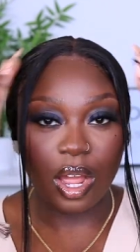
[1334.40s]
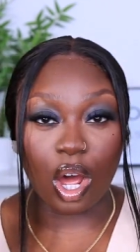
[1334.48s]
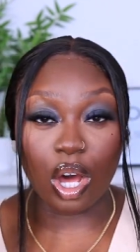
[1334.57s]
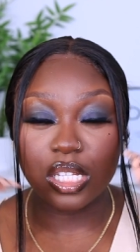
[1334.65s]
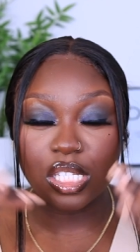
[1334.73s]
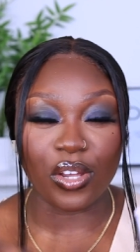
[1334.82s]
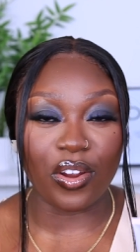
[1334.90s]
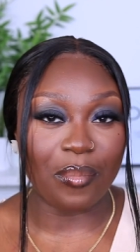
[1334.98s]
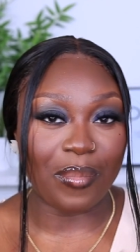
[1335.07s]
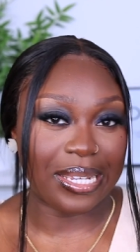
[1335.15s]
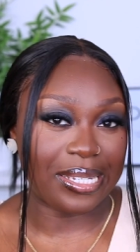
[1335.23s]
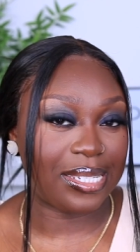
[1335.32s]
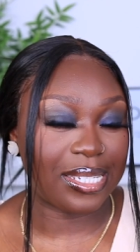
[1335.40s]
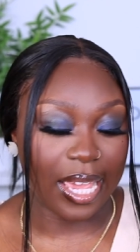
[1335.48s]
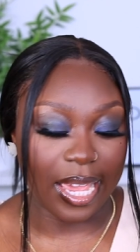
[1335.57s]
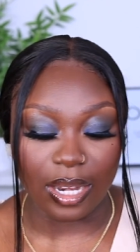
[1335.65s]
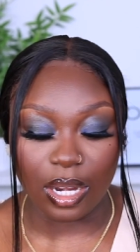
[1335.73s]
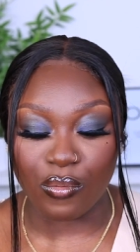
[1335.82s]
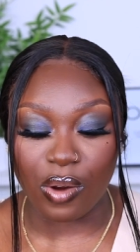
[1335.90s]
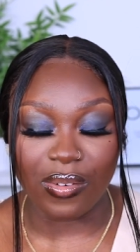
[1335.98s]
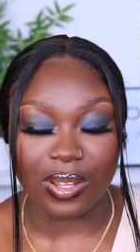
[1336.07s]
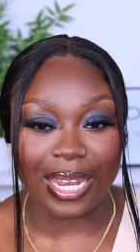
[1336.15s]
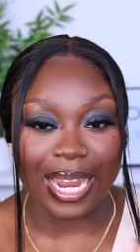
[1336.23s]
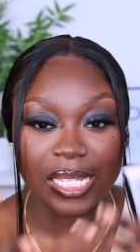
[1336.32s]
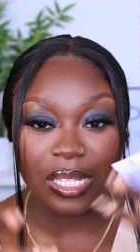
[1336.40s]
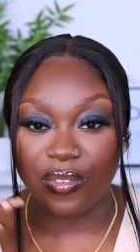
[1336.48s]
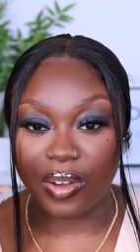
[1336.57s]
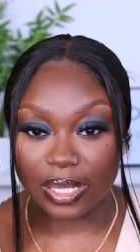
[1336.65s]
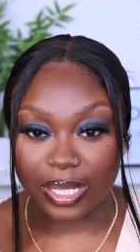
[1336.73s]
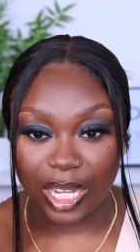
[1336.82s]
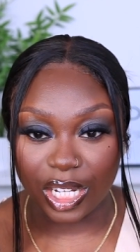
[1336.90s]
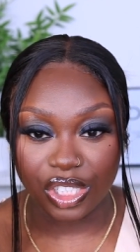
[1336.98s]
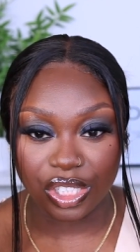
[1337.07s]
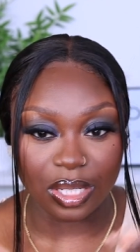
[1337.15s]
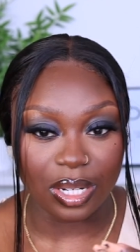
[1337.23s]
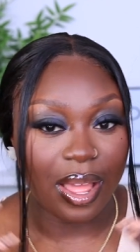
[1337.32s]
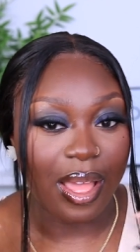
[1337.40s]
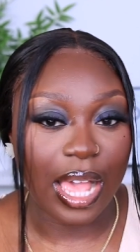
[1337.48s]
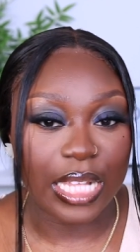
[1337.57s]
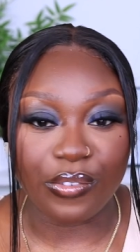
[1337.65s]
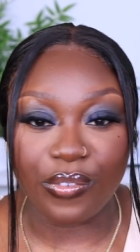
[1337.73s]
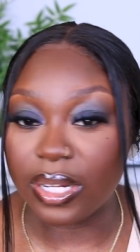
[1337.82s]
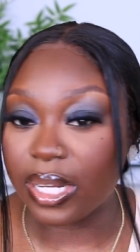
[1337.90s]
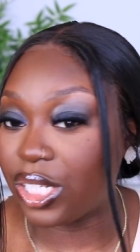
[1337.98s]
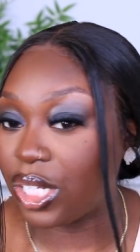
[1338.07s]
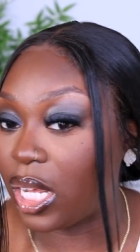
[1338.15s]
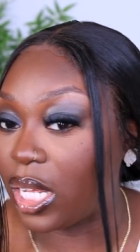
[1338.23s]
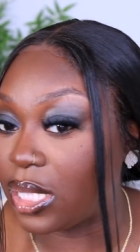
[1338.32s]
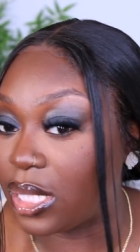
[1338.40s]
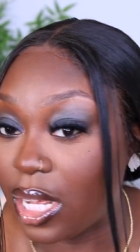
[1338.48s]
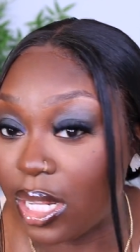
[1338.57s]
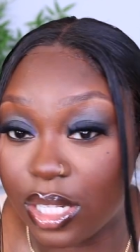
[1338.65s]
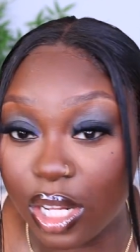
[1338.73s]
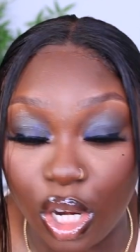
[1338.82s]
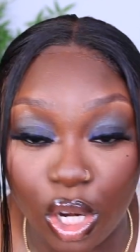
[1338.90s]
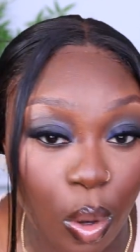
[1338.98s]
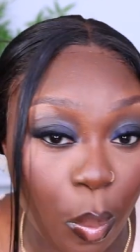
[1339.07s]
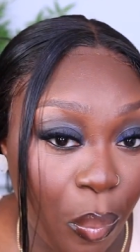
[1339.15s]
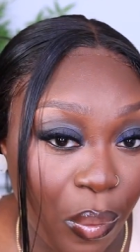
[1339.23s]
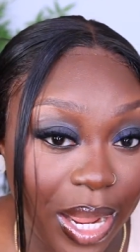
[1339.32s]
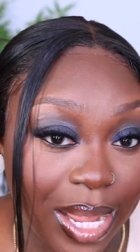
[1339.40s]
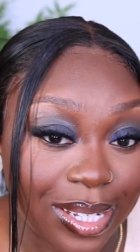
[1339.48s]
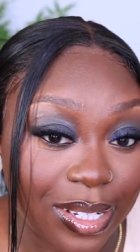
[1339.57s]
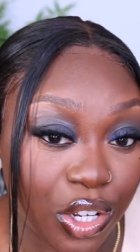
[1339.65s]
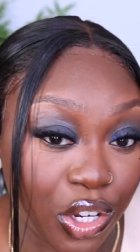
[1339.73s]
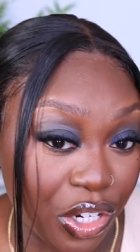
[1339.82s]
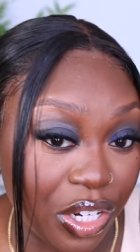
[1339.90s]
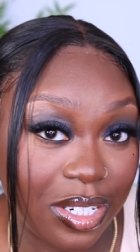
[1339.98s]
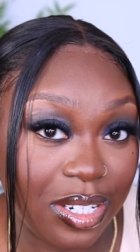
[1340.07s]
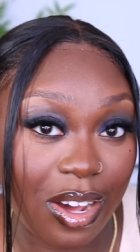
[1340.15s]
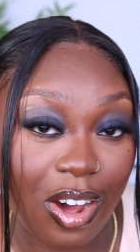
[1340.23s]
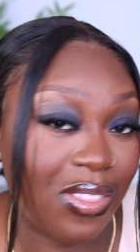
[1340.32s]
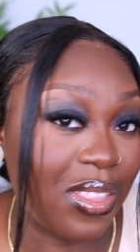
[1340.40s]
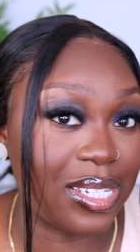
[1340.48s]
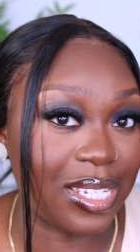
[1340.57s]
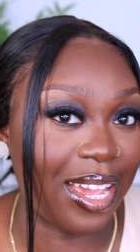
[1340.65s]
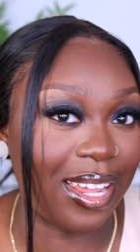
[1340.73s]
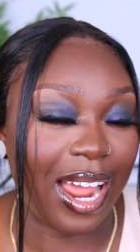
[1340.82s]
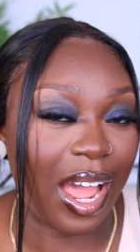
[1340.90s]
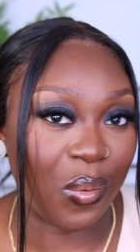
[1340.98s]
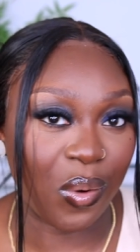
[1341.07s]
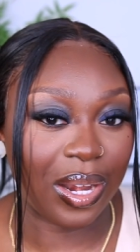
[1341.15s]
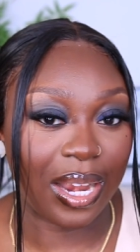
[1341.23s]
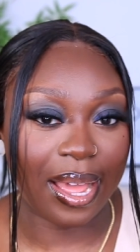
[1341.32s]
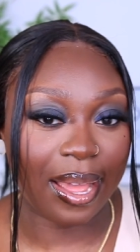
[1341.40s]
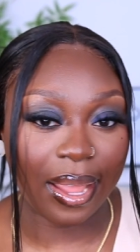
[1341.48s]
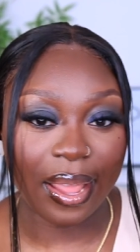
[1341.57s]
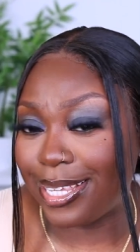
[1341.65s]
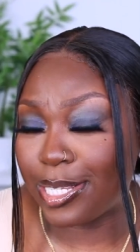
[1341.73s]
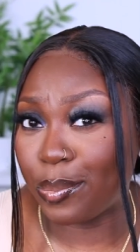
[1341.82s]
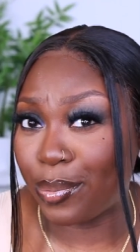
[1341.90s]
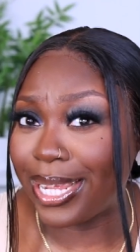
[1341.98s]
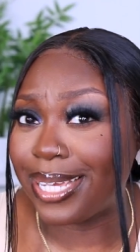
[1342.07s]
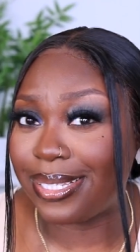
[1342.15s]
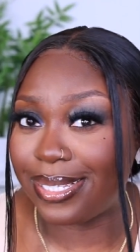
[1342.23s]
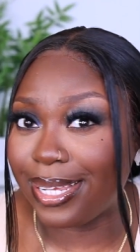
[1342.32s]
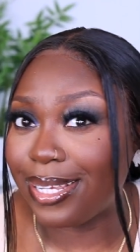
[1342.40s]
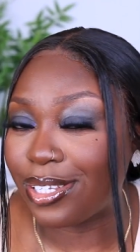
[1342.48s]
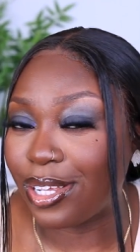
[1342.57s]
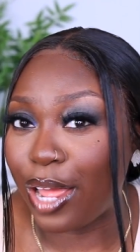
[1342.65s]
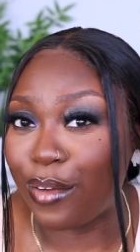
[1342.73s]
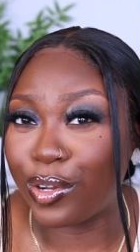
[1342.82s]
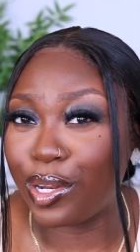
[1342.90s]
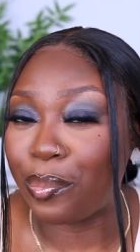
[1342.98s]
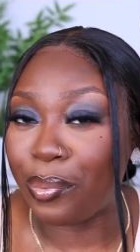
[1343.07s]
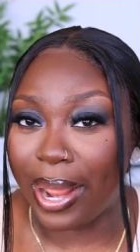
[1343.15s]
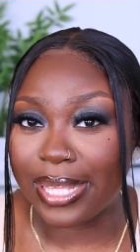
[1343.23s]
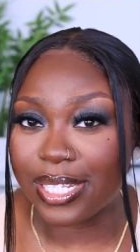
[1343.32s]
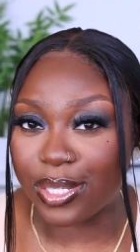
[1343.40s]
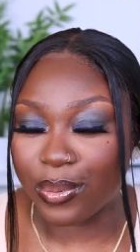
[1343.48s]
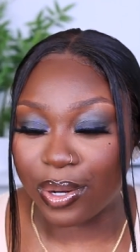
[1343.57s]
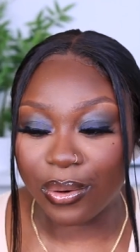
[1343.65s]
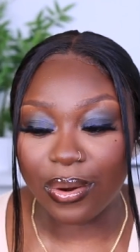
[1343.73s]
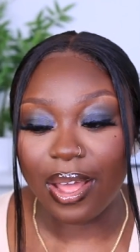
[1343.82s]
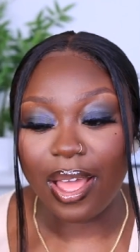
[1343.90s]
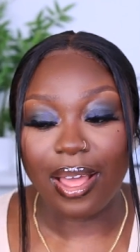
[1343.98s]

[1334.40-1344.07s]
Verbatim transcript: contouring my skin rather than as a foundation. As a foundation, it does look pretty good on the skin, I won't lie. It's pretty decent and for the price as well,